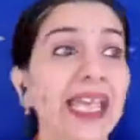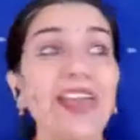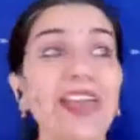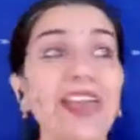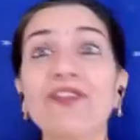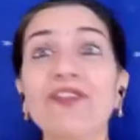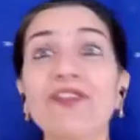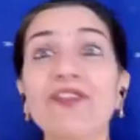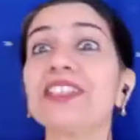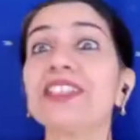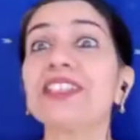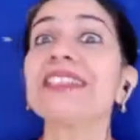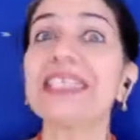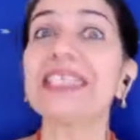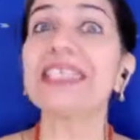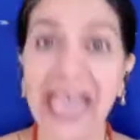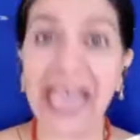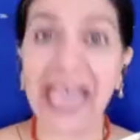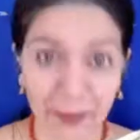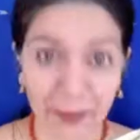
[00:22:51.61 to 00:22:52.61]
everything
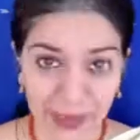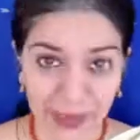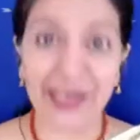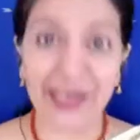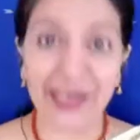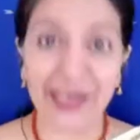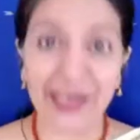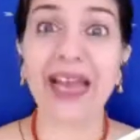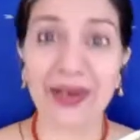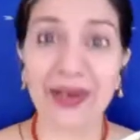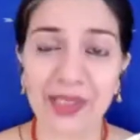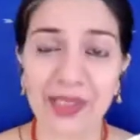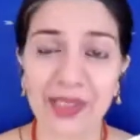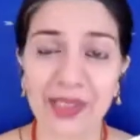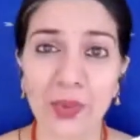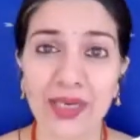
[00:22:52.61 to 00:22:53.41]
that's happening around the